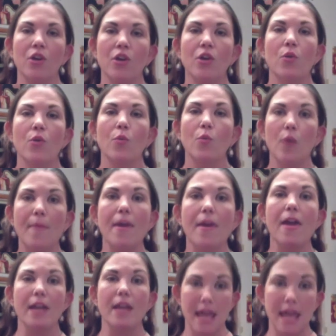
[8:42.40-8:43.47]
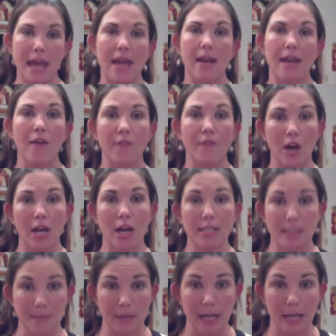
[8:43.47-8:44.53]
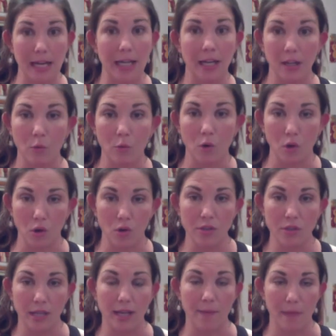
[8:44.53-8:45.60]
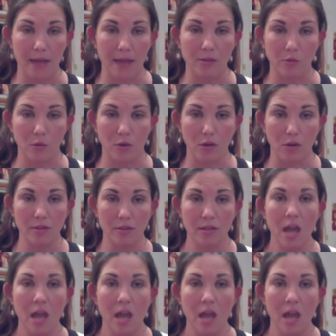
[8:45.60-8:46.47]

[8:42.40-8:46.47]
women in a very intimidating world, like a man's world,